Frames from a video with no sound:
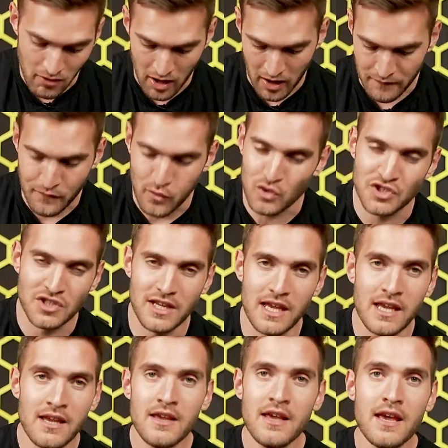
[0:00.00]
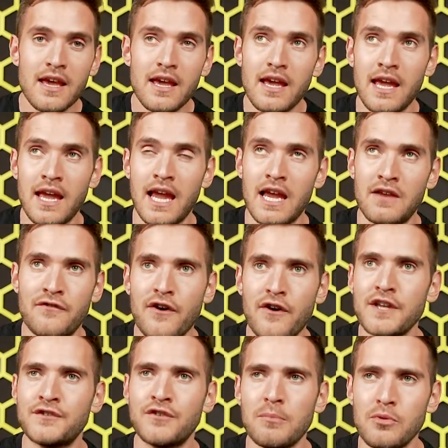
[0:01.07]
right. Unfortunately, in
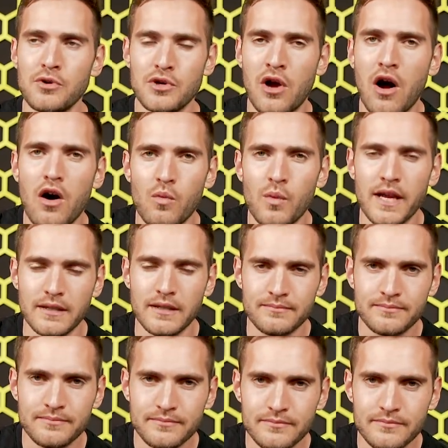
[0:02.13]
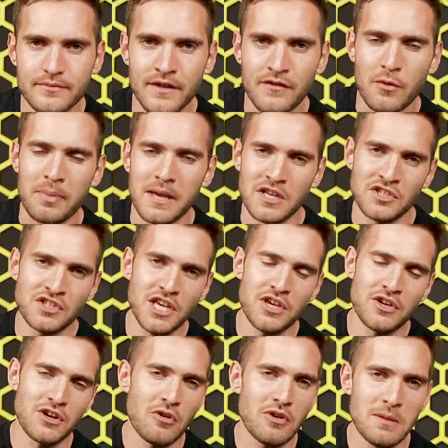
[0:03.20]
French football, you can't win. If you're PSG,
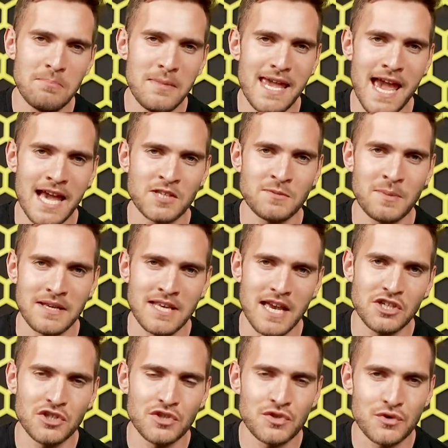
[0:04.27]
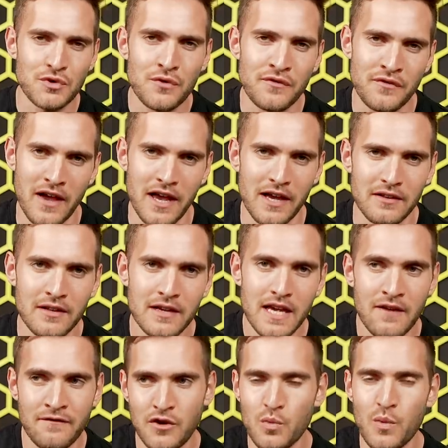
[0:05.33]
you can only meet expectations or fail.
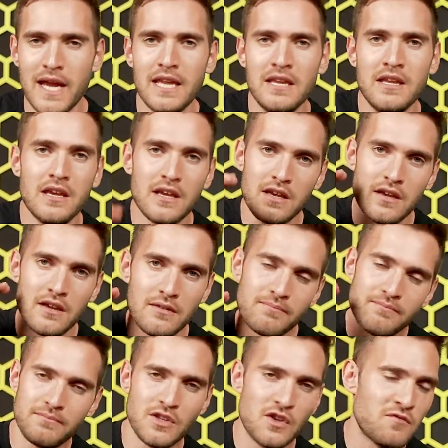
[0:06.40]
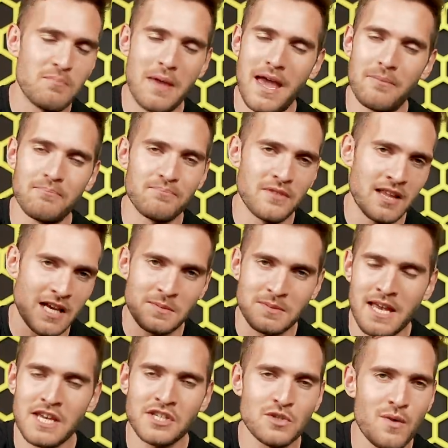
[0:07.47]
If you win, you've met the
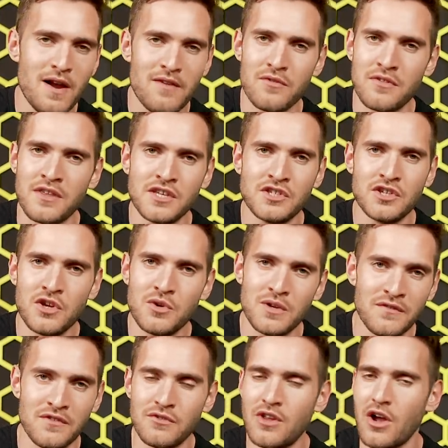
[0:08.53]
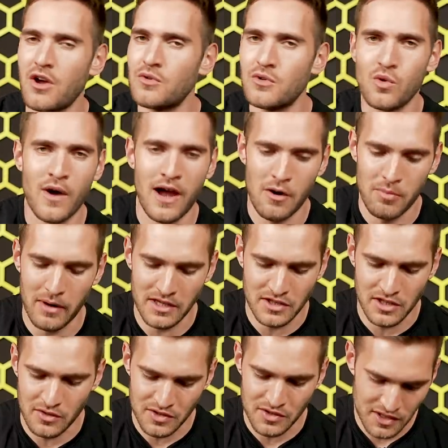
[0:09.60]
expectation of what everyone thinks you do. And if you don't, all hell
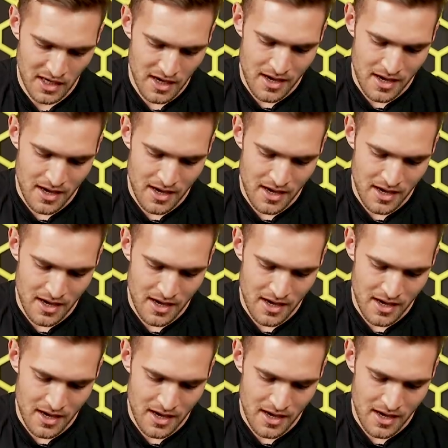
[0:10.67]
breaks loose.